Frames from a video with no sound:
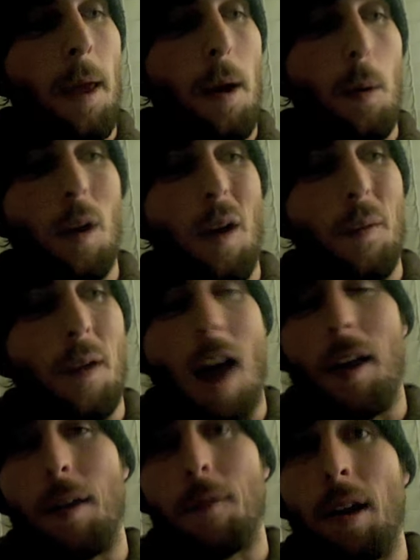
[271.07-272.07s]
what I would
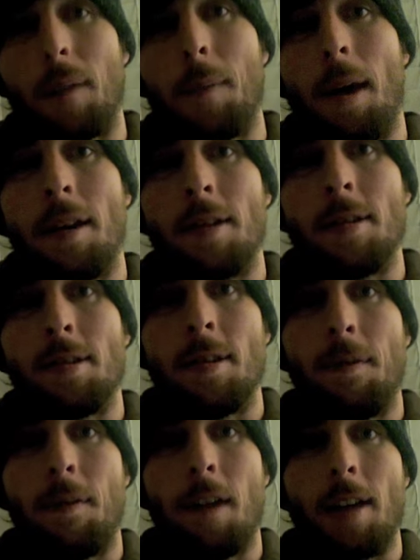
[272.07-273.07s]
highly recommend is
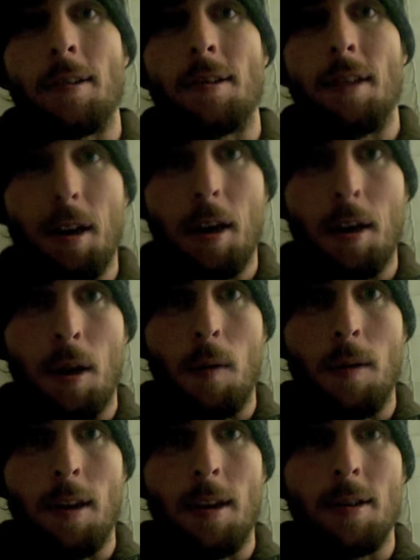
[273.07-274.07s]
if you guys didn't
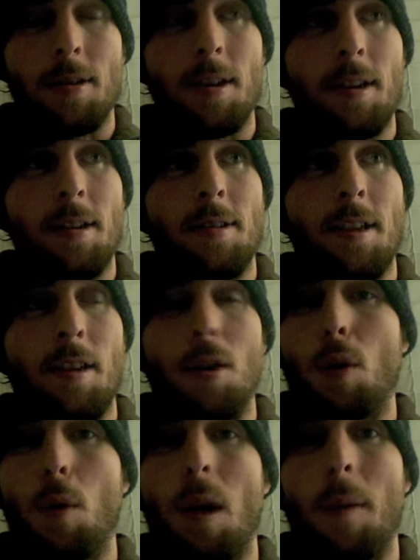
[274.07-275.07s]
know this is they
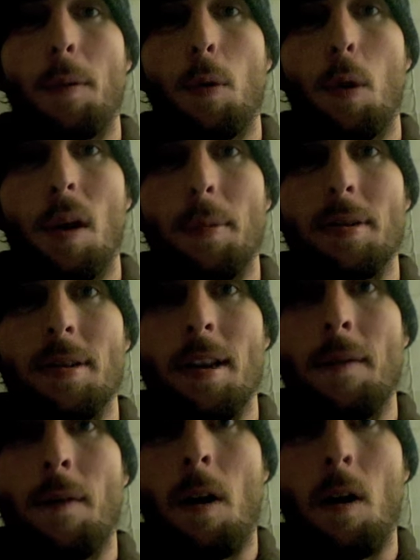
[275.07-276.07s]
took away 20%
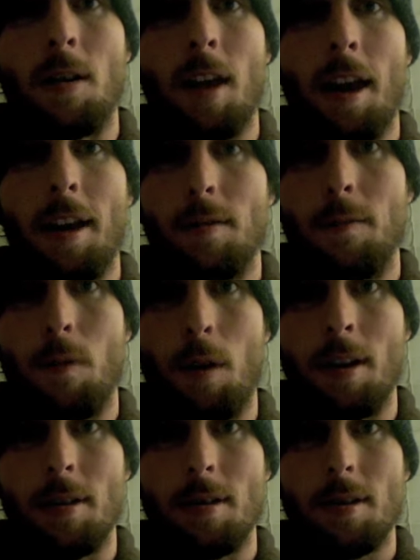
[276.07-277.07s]
of all tanks
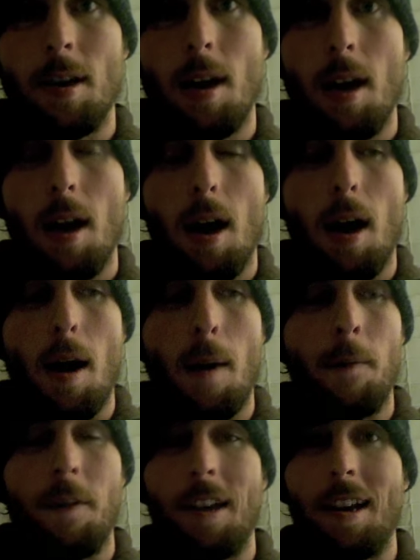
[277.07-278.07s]
avoidance
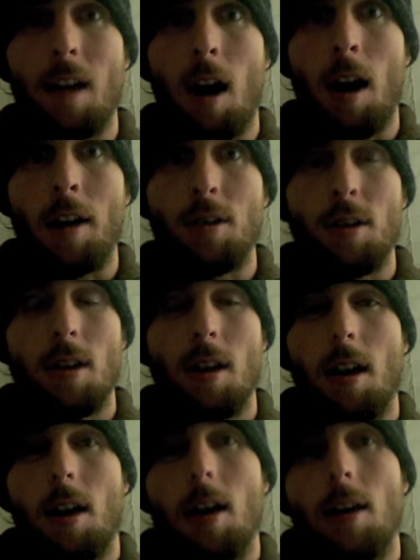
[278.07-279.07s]
um, via dodge
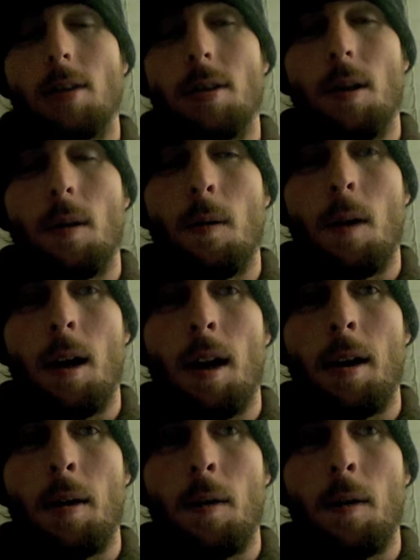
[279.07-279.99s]
so uh,